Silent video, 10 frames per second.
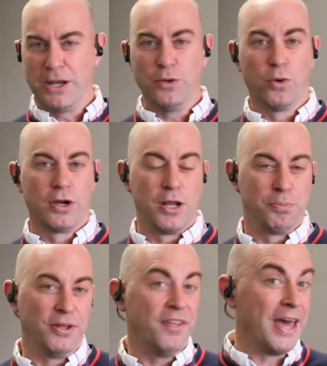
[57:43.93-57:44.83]
We're going to
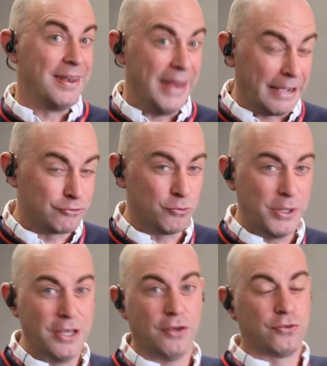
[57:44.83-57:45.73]
play that next
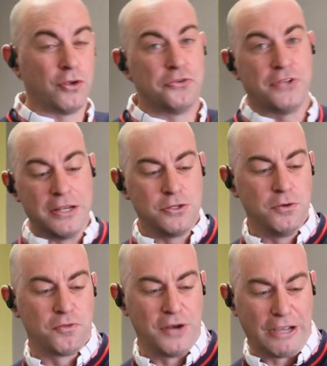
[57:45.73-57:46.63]
week, so stay tuned
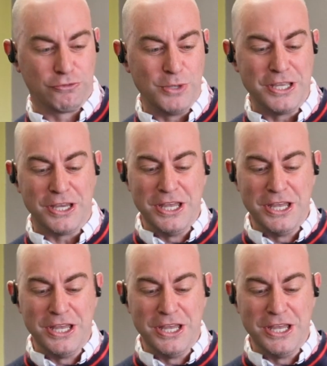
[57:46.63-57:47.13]
for next week.